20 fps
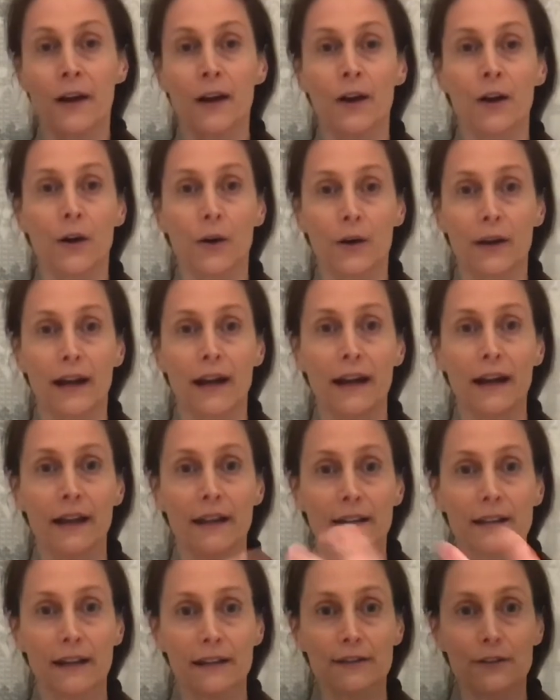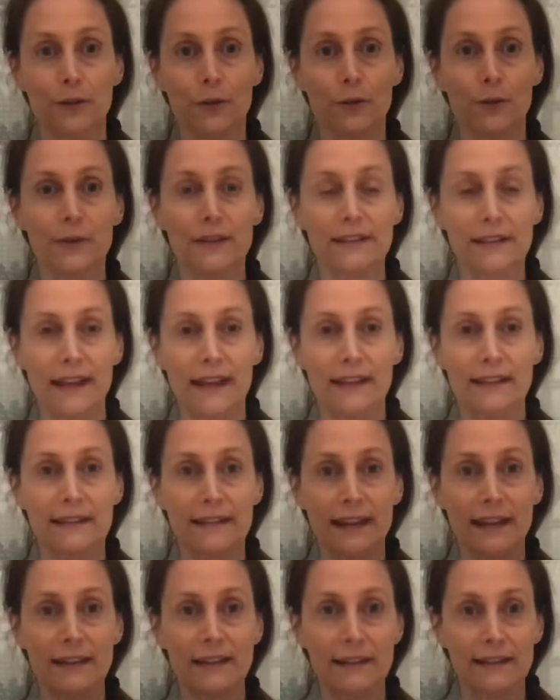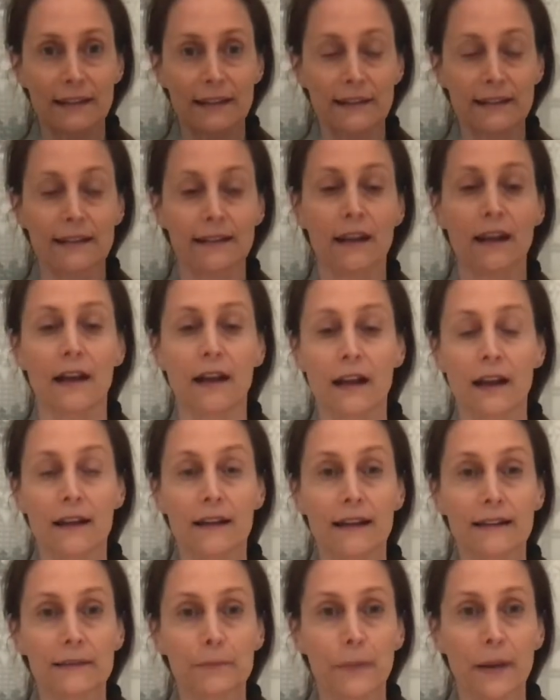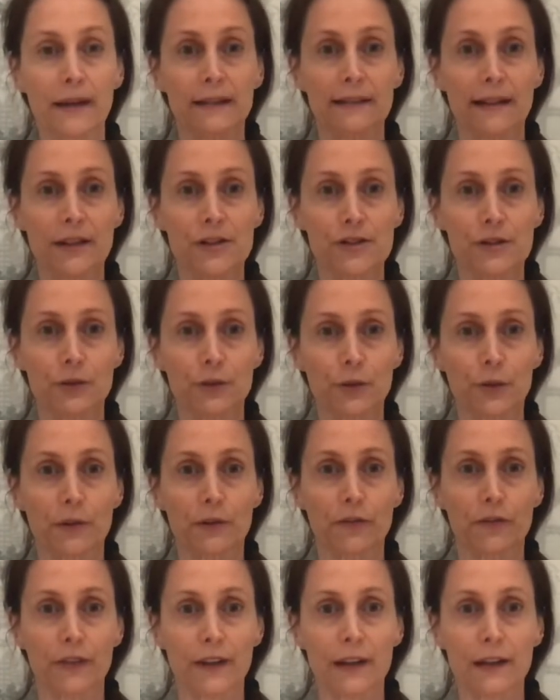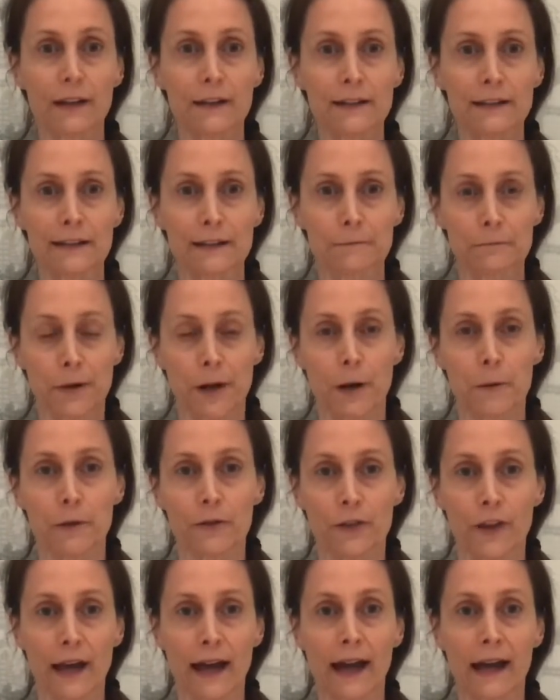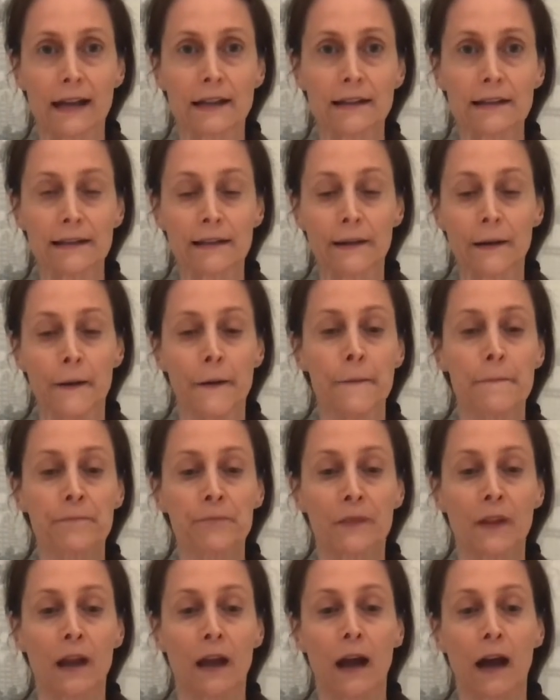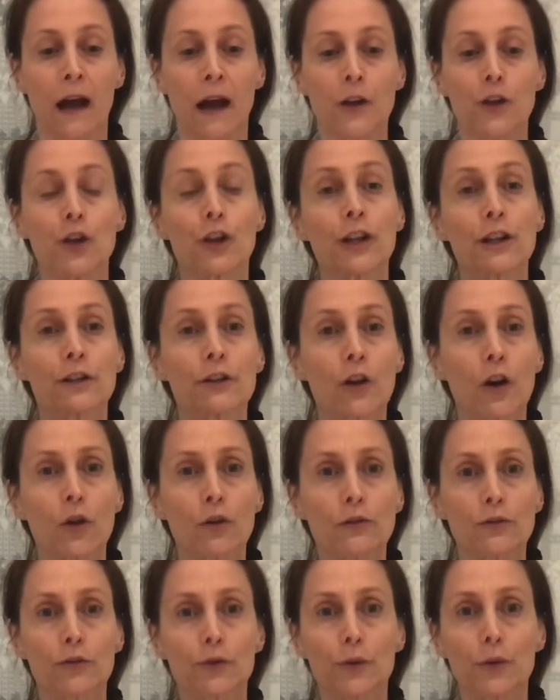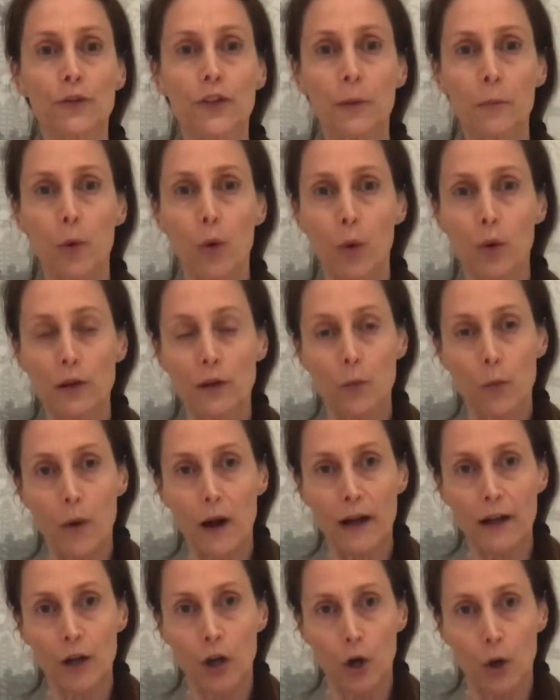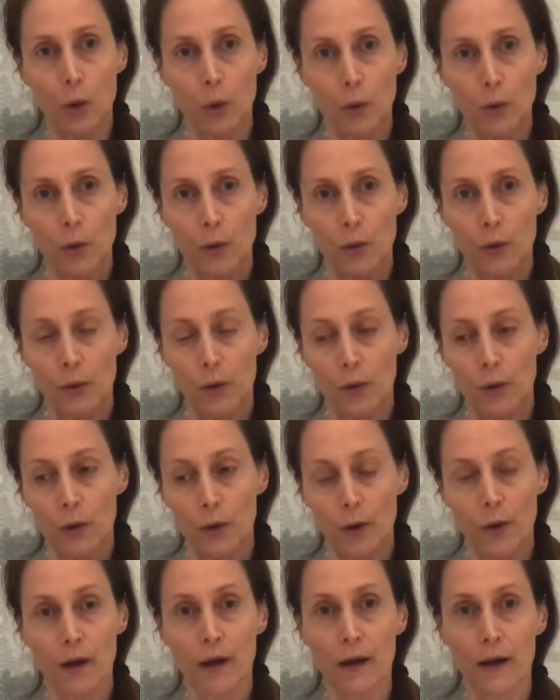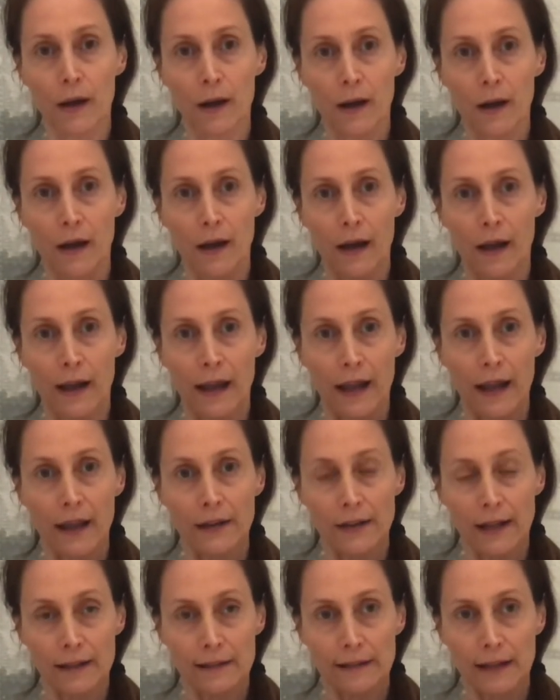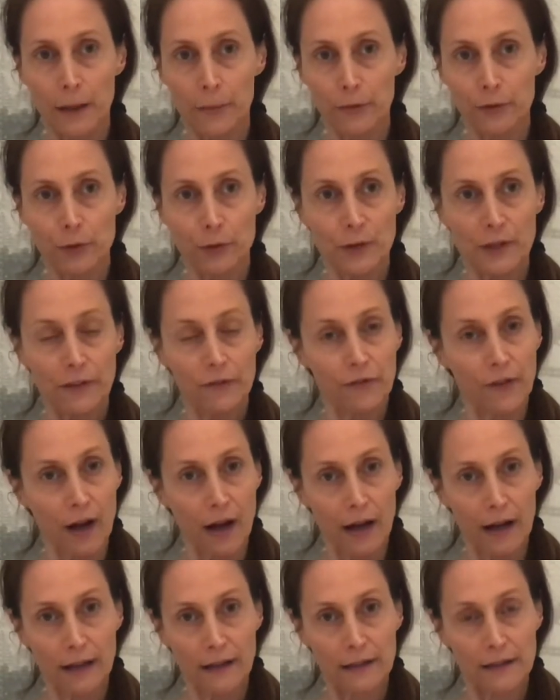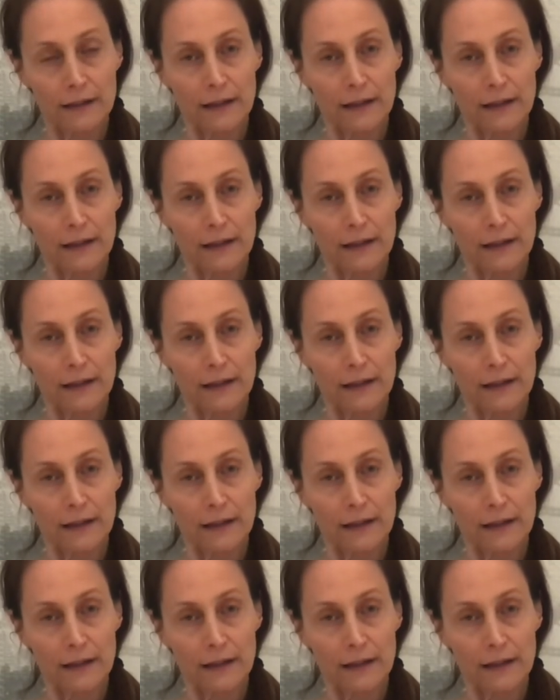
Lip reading: Okay, that's your wrist extensors. Let's pay attention to the fingers, palm of the hand. You can do them all in one go, and that's absolutely fine.